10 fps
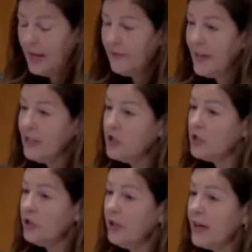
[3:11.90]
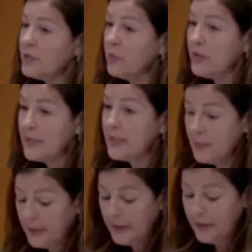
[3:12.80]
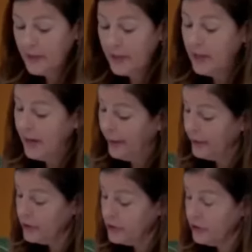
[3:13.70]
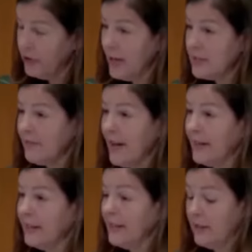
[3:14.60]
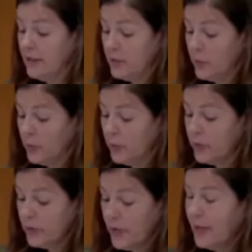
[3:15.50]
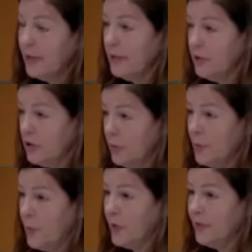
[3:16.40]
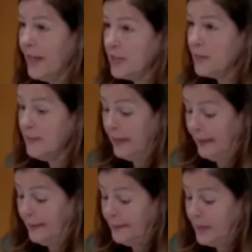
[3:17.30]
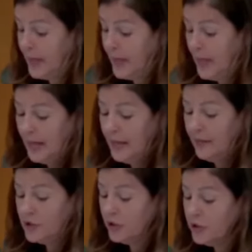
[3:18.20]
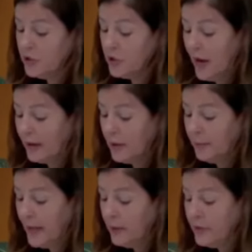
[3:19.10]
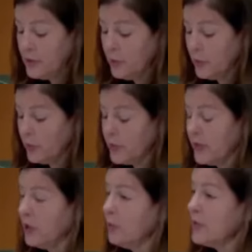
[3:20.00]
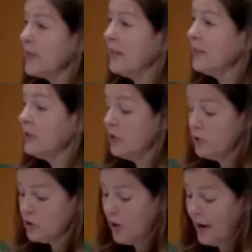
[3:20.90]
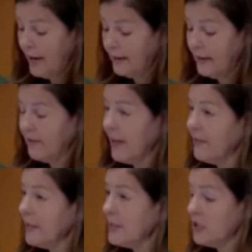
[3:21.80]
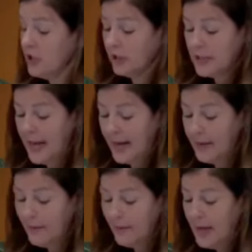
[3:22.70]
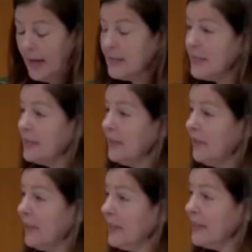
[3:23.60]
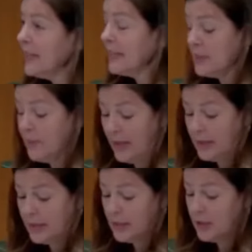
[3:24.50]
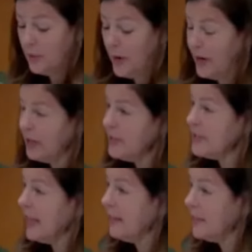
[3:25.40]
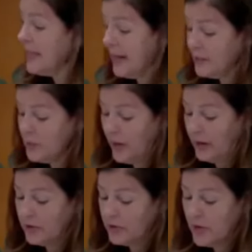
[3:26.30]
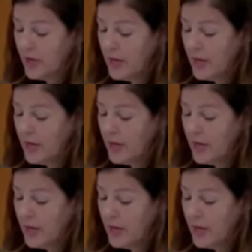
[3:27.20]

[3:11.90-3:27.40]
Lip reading: If any juror has reason to believe that another juror has violated these rules, you should report that to me. If jurors do not comply with these rules, it could result in a new trial involving additional time and significant expense to the parties and the taxpayers.